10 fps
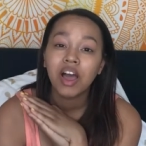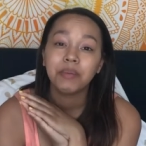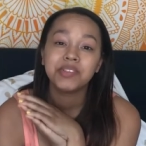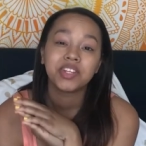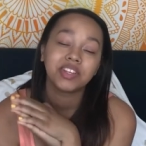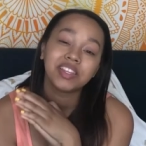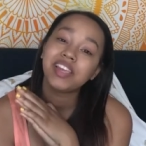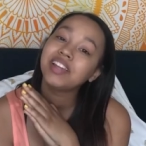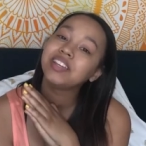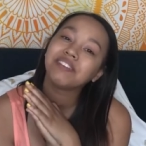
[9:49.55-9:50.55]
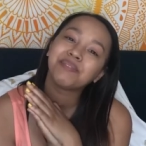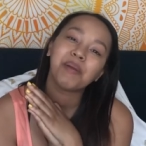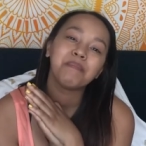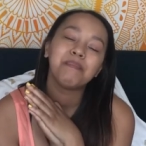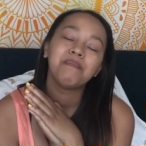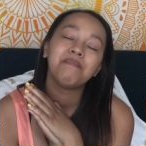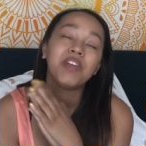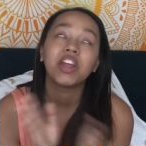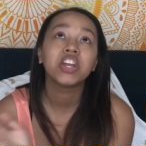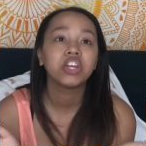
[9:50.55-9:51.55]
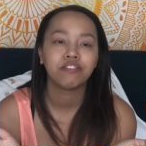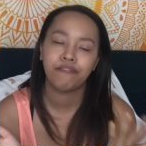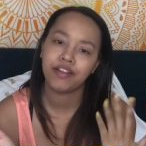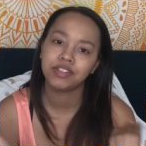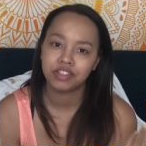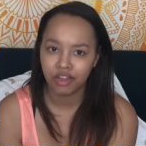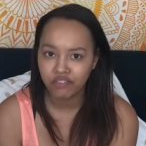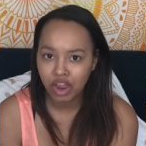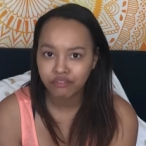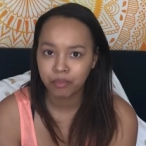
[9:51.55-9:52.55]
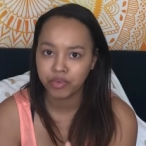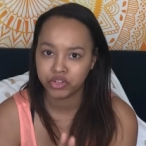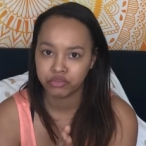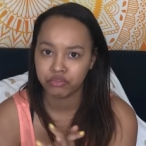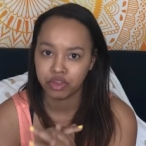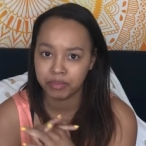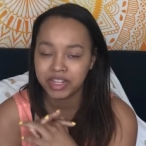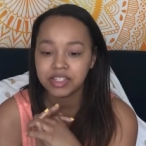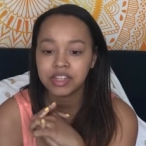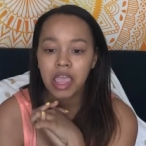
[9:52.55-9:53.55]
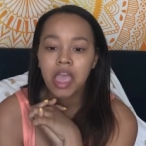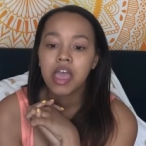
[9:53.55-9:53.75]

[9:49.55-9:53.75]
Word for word: I'm stealing the idea from my very good friend Sylvia from Wish Fulfillment.